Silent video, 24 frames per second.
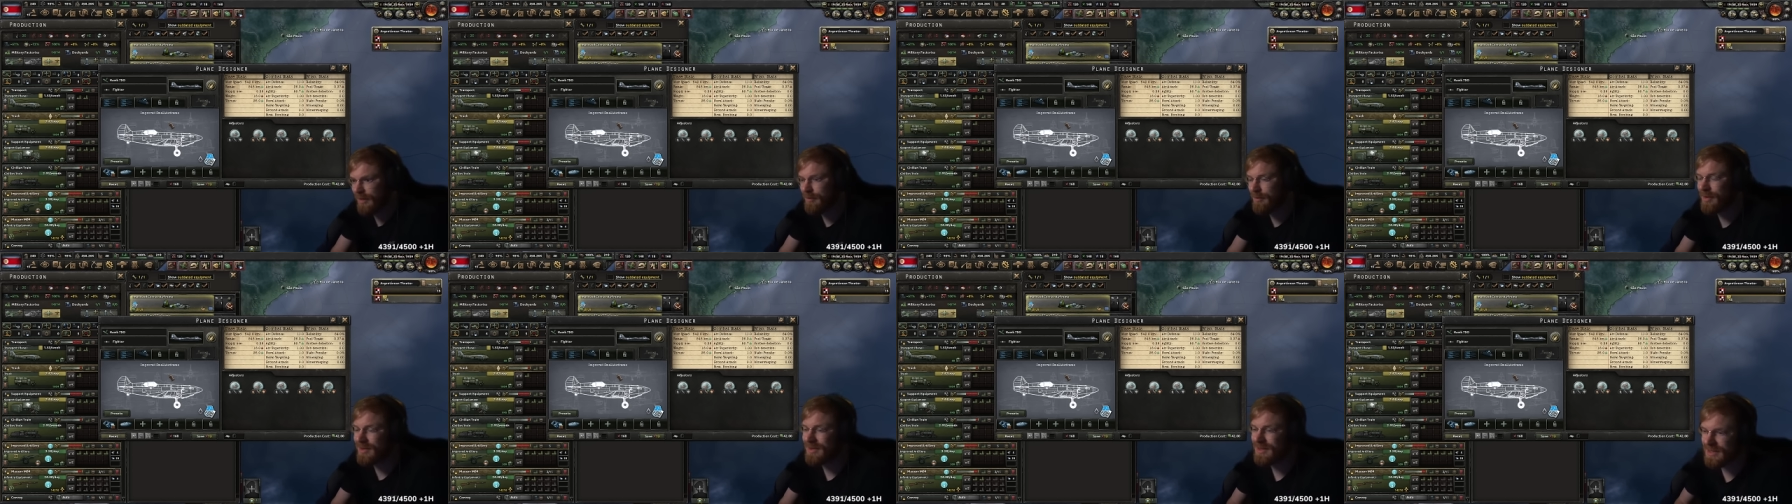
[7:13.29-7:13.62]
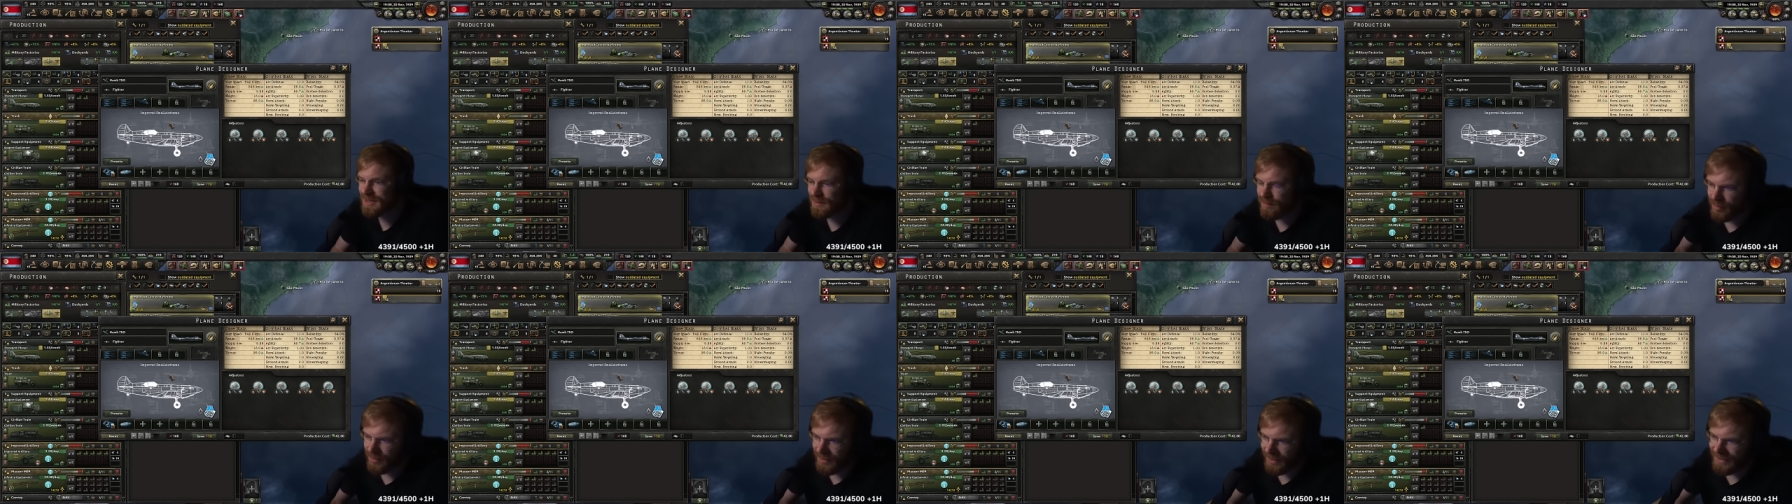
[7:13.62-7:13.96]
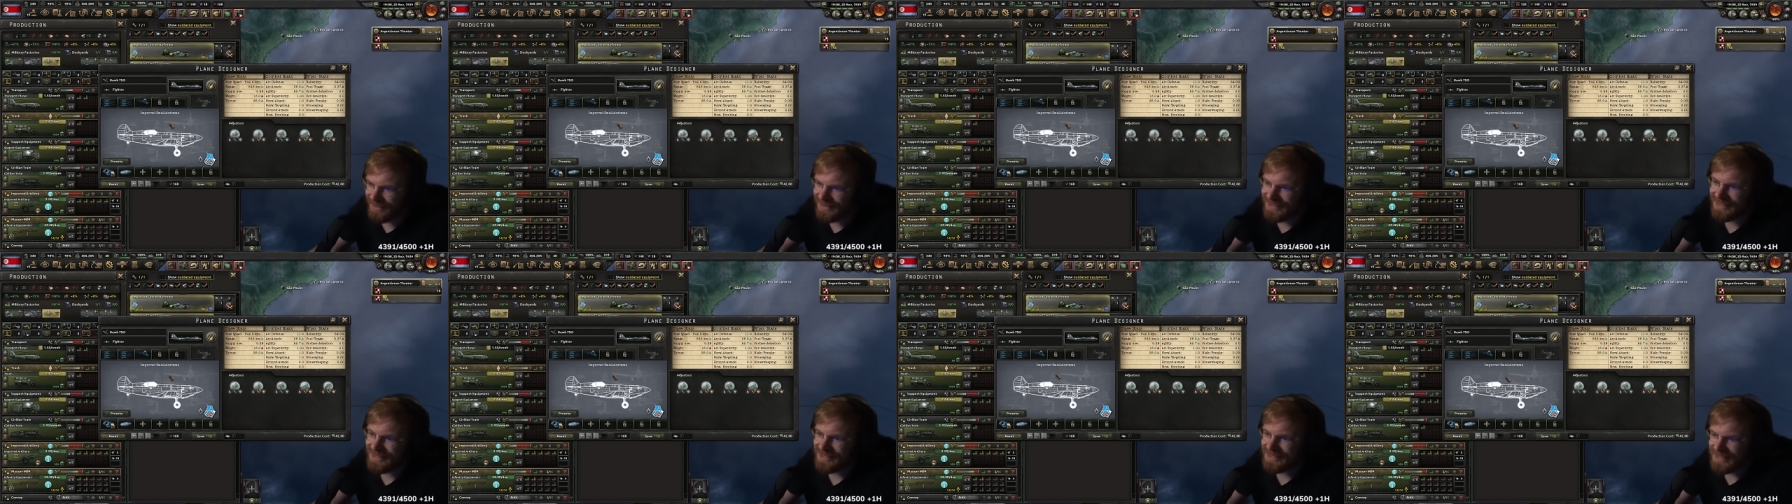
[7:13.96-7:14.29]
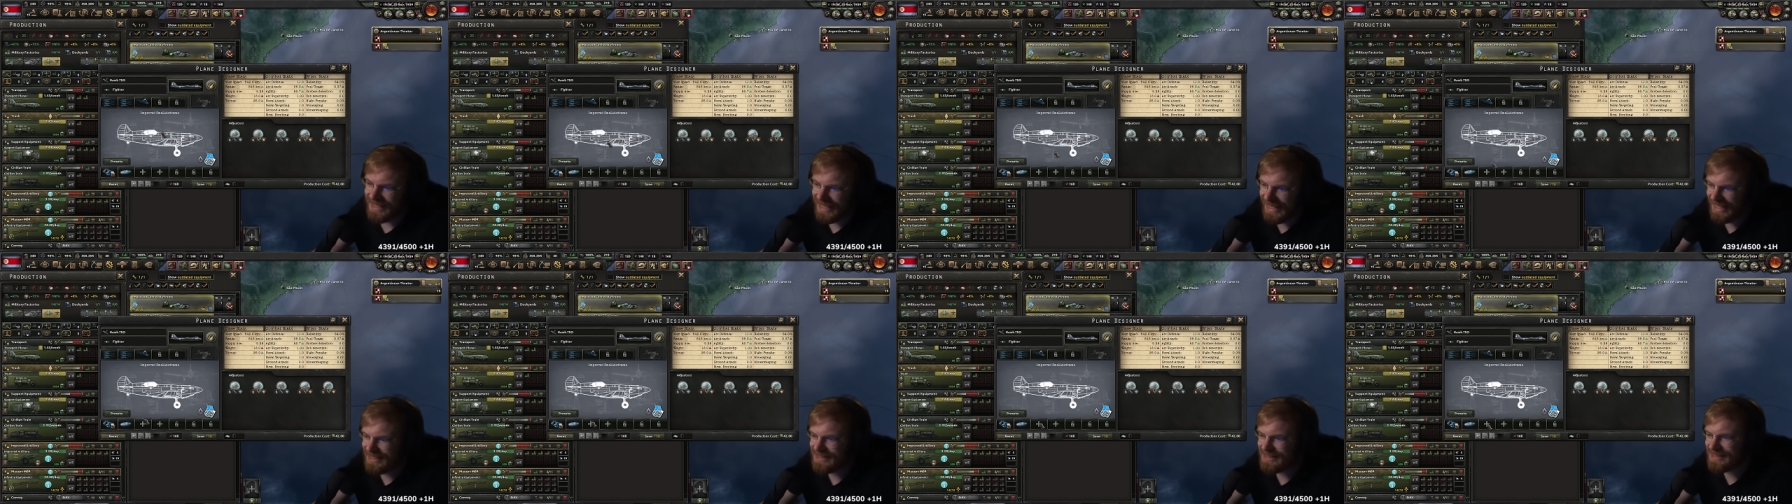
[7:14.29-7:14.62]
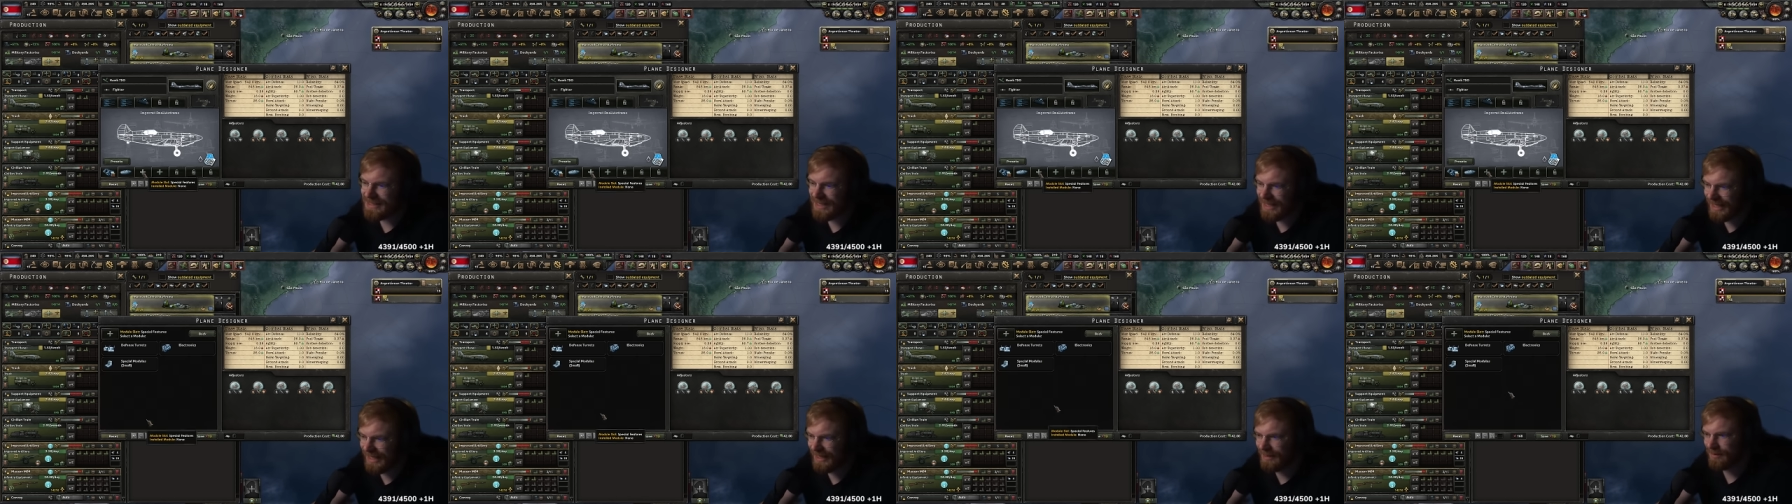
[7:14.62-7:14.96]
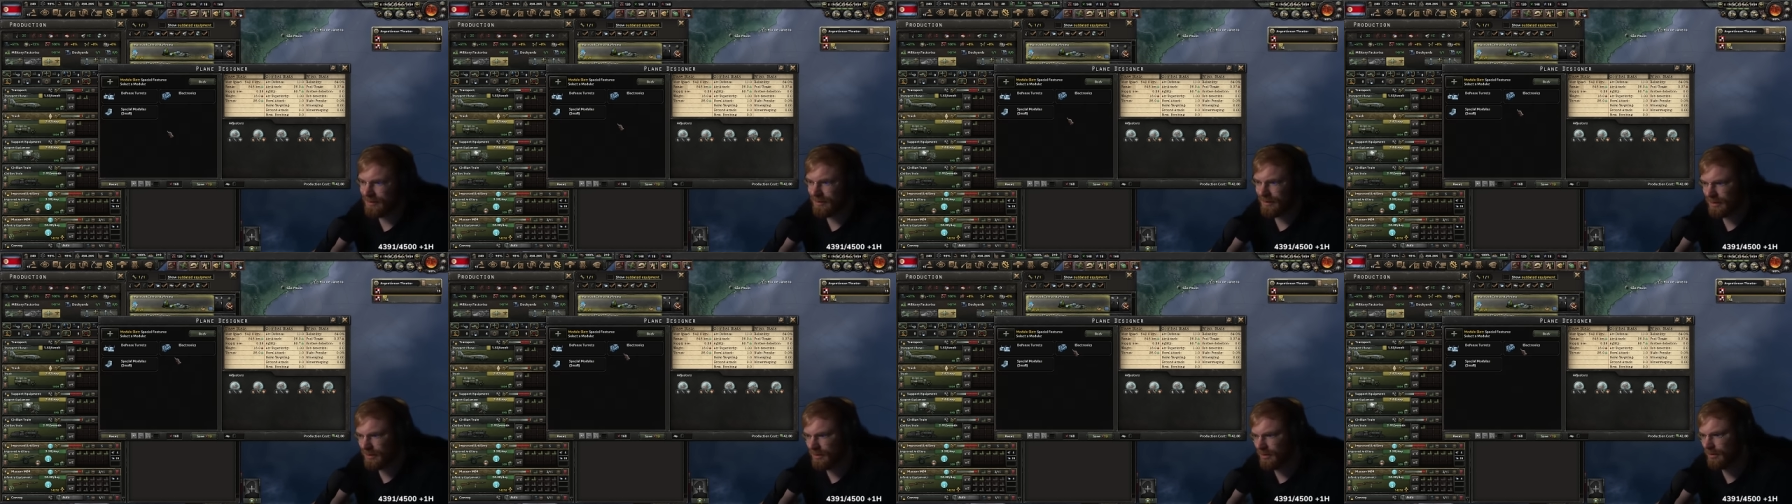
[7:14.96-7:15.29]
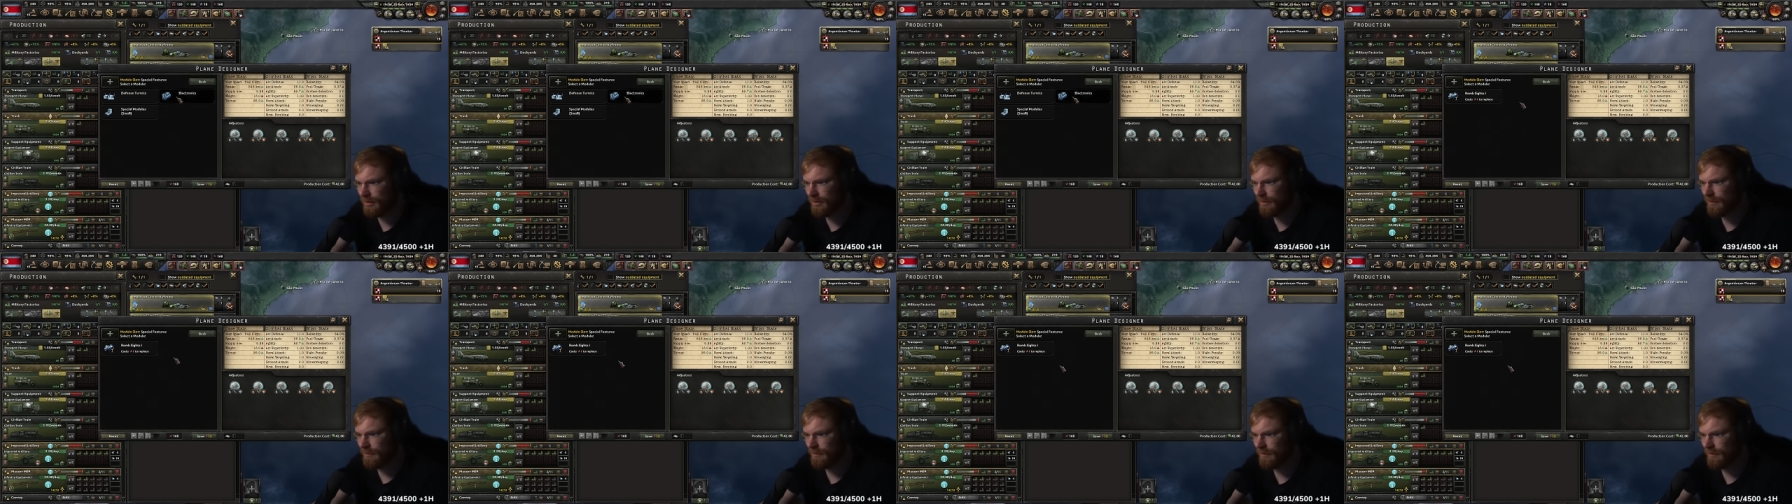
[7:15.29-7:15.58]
but this plane can cast and kill.